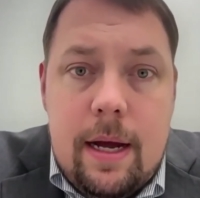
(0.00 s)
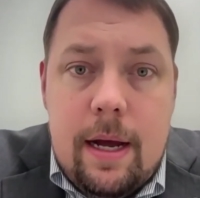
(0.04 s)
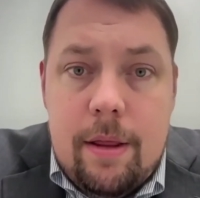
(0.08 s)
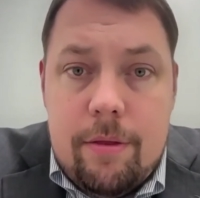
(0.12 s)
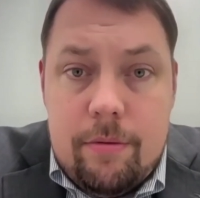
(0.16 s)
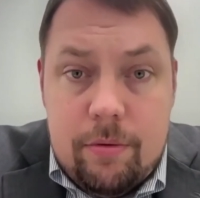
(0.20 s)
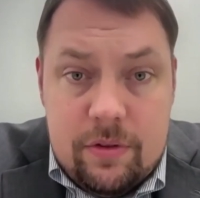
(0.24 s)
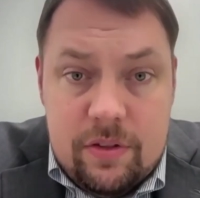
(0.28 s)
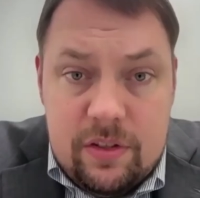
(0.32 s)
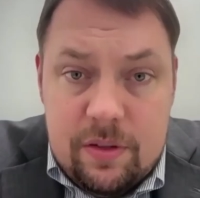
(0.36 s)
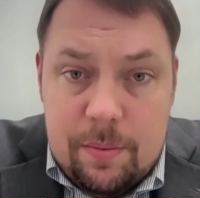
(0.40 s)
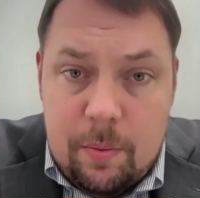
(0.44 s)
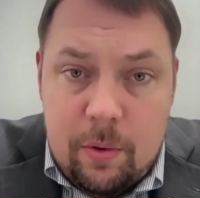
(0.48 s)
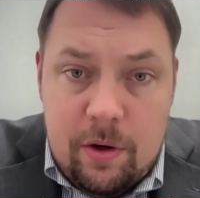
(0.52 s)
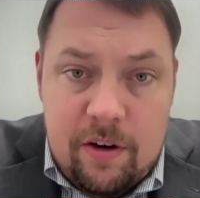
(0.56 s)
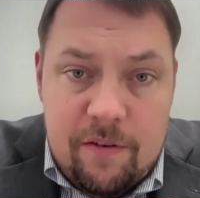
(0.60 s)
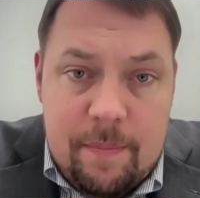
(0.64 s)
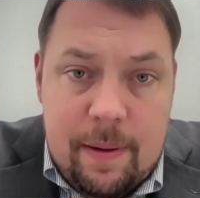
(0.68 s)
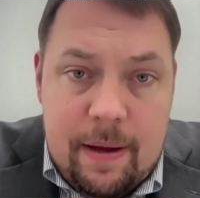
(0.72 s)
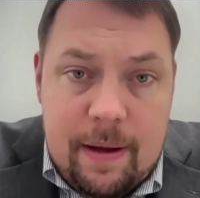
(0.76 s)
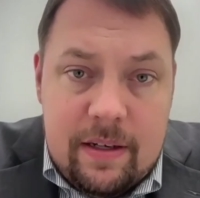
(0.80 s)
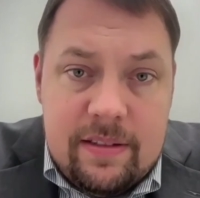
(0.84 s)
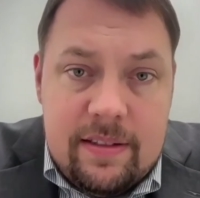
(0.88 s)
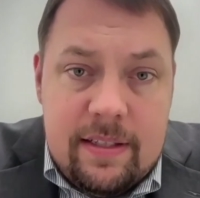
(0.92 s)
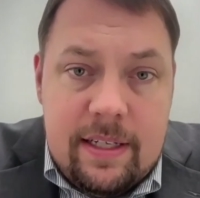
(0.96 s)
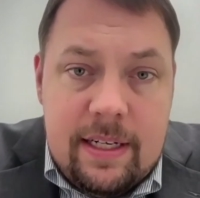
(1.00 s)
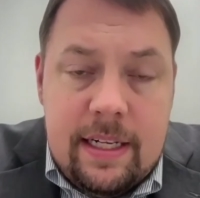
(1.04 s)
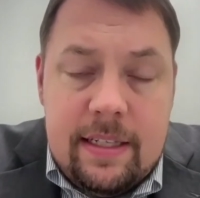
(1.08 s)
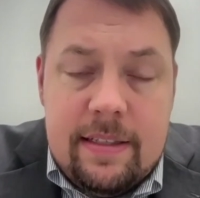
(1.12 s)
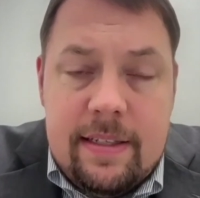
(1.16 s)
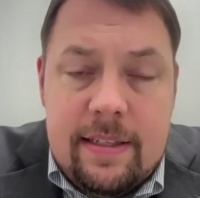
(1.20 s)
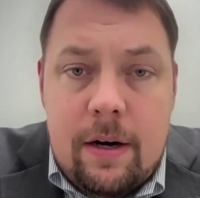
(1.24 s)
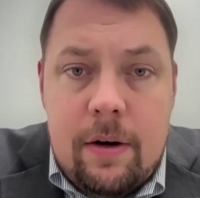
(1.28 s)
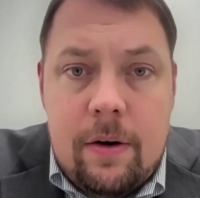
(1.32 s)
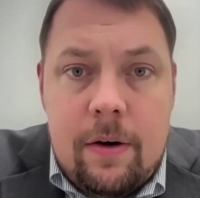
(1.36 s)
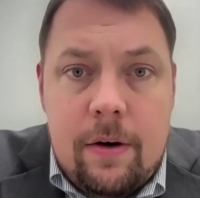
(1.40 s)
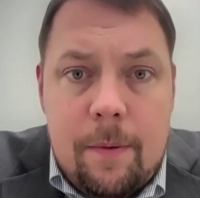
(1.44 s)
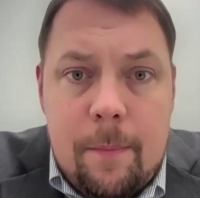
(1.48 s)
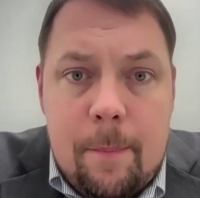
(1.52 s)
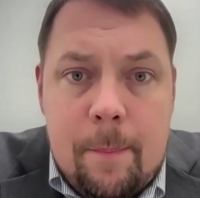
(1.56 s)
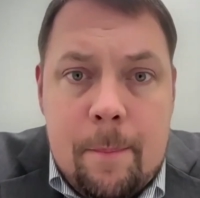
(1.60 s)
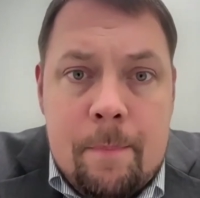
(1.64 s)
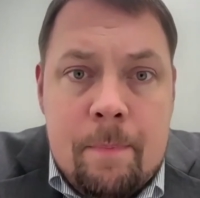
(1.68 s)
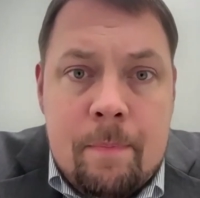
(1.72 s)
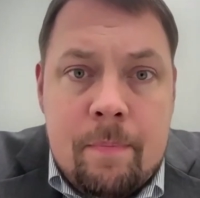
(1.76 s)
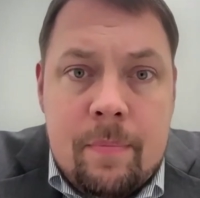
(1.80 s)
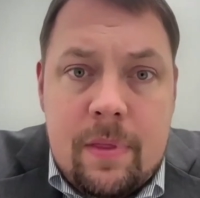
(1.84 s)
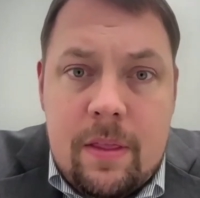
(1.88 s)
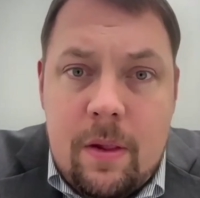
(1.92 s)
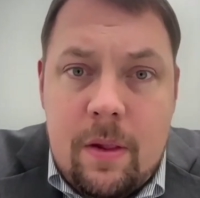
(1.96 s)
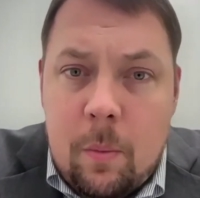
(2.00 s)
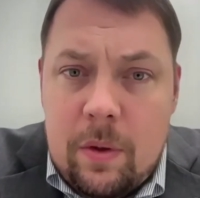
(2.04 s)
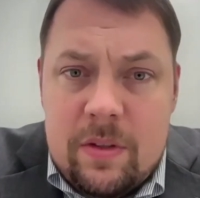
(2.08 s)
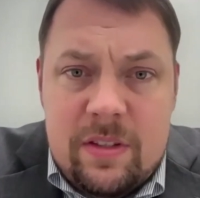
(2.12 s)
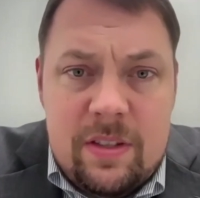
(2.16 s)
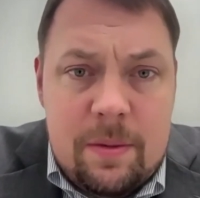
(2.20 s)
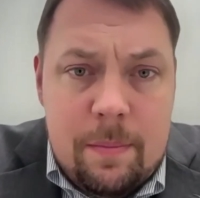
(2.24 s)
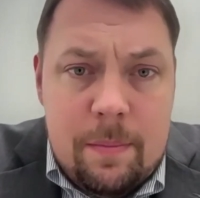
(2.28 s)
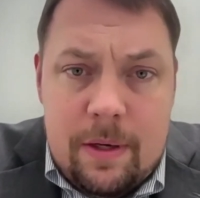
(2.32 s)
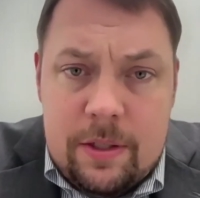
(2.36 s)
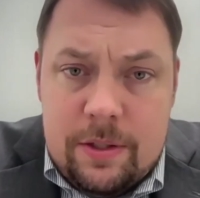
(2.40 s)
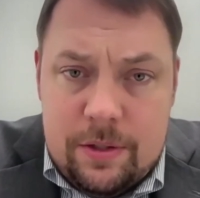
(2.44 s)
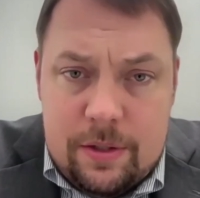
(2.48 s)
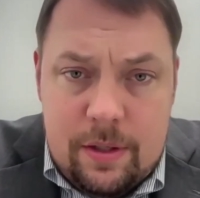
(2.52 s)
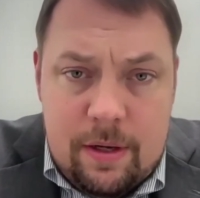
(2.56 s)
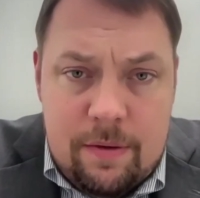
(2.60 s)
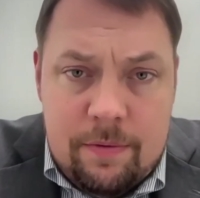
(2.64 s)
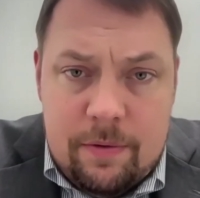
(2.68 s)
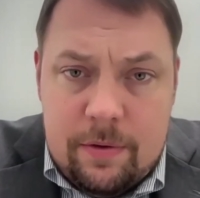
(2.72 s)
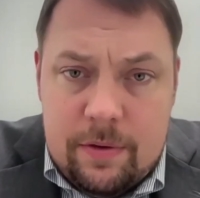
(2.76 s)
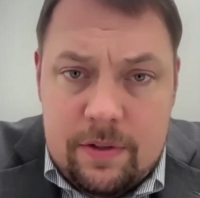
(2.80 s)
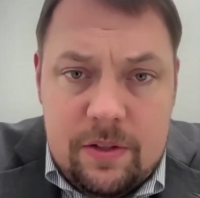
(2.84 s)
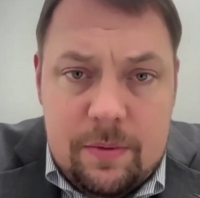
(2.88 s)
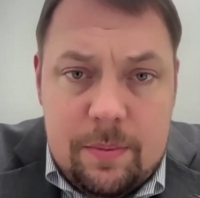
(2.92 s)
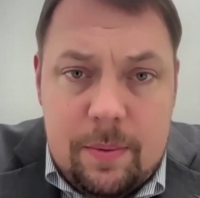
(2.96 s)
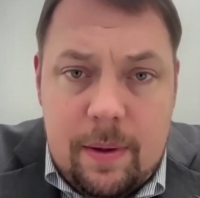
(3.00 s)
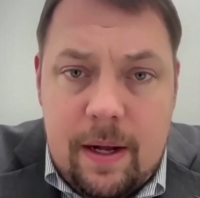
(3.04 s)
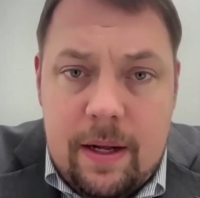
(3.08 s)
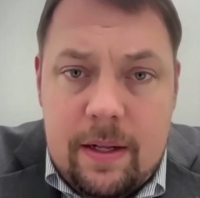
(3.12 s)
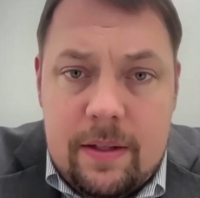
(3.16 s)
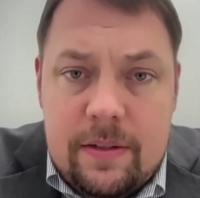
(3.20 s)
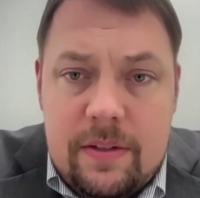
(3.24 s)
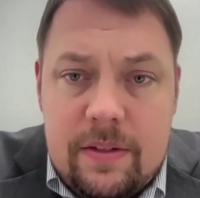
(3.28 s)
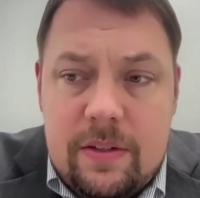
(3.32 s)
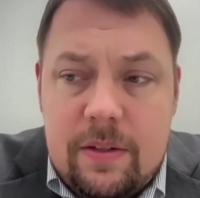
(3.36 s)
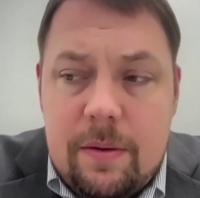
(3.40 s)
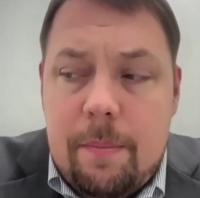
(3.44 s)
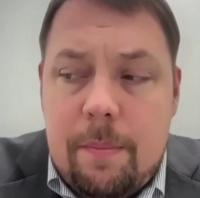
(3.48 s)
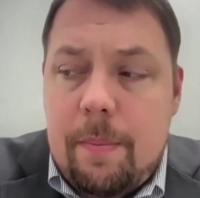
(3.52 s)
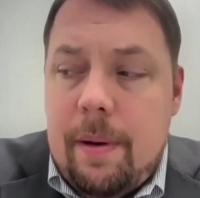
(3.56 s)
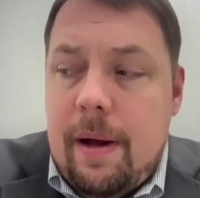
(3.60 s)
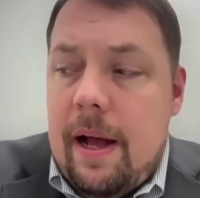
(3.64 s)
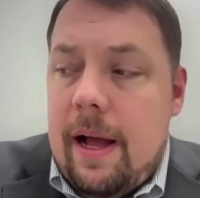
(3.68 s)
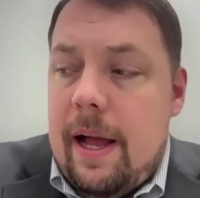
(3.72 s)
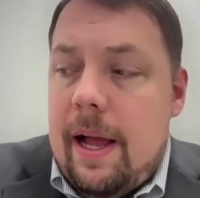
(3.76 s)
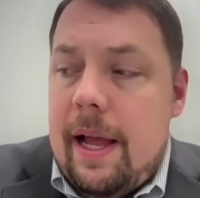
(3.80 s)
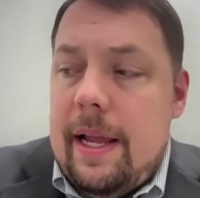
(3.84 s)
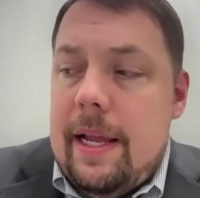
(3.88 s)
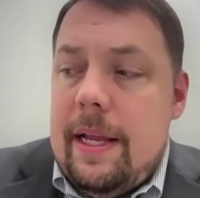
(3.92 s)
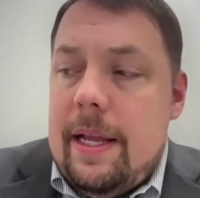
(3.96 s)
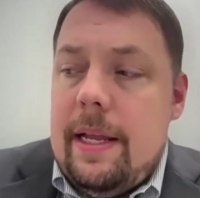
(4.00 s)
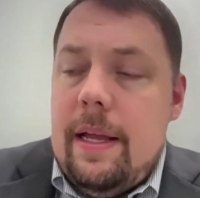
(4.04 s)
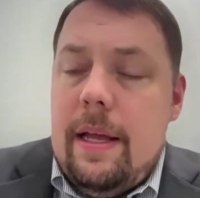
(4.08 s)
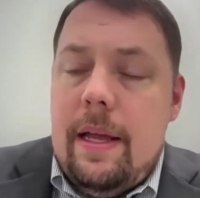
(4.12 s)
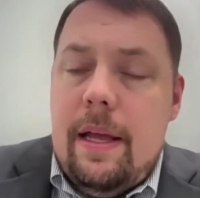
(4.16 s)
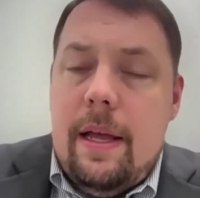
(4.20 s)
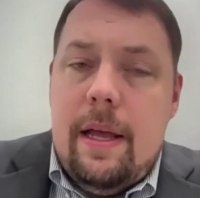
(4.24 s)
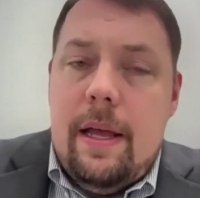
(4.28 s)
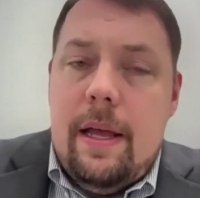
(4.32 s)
through support of Palestinian terror. There wasn't much of a response by